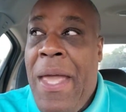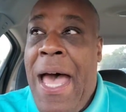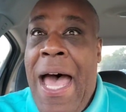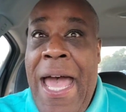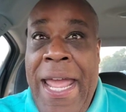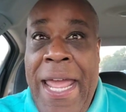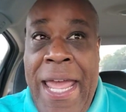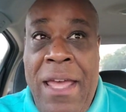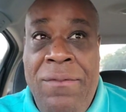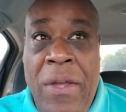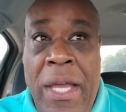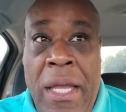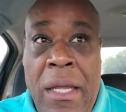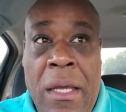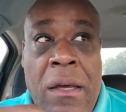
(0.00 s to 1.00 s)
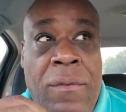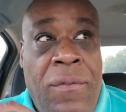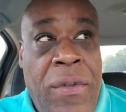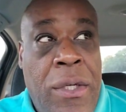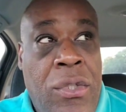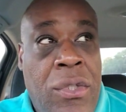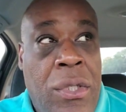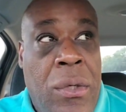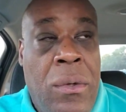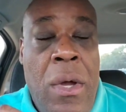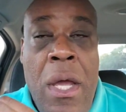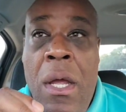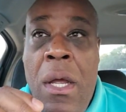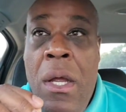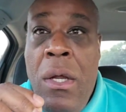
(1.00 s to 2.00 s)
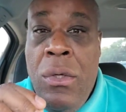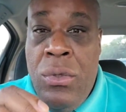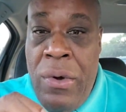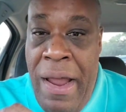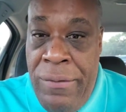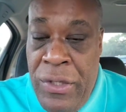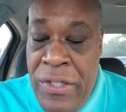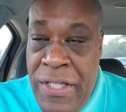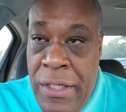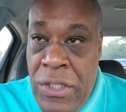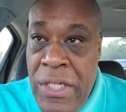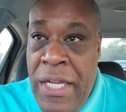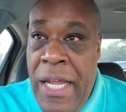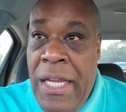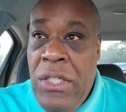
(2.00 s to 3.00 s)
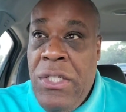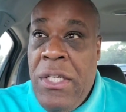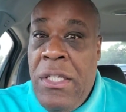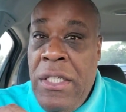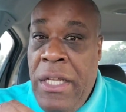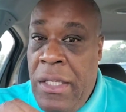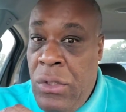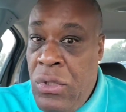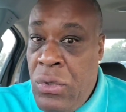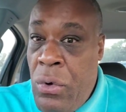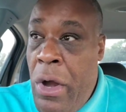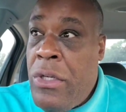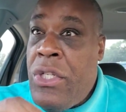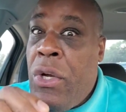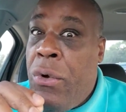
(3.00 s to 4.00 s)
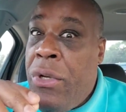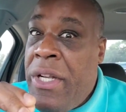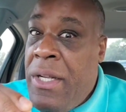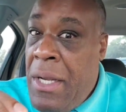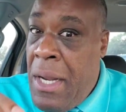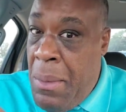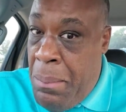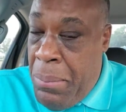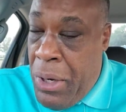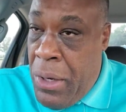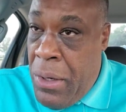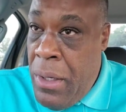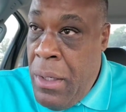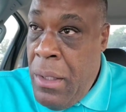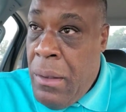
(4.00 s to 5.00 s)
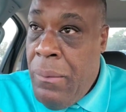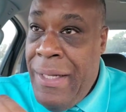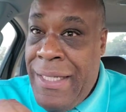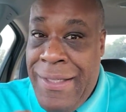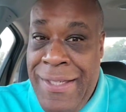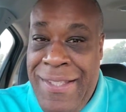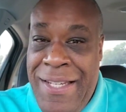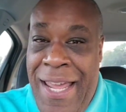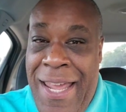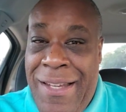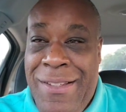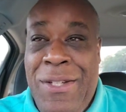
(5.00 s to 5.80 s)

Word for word: I have a official driver's education instructor number with the state,